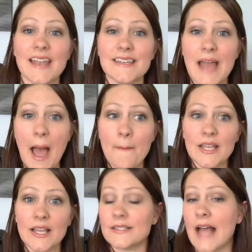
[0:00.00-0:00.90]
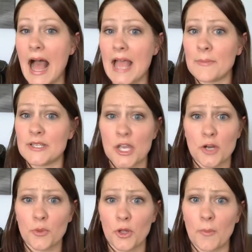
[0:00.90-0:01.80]
And not because I'm a
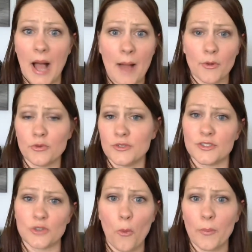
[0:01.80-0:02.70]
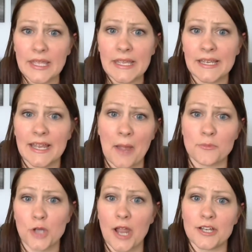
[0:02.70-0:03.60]
terrible mom who's so mean and
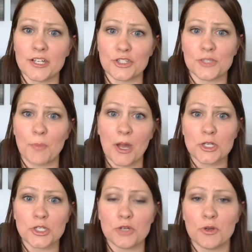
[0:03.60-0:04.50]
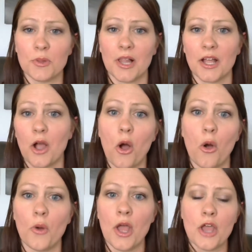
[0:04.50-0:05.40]
I'm trying to just punish you and be like,
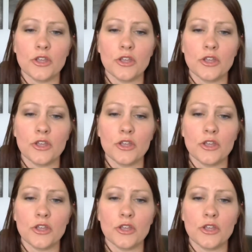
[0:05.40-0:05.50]
oh,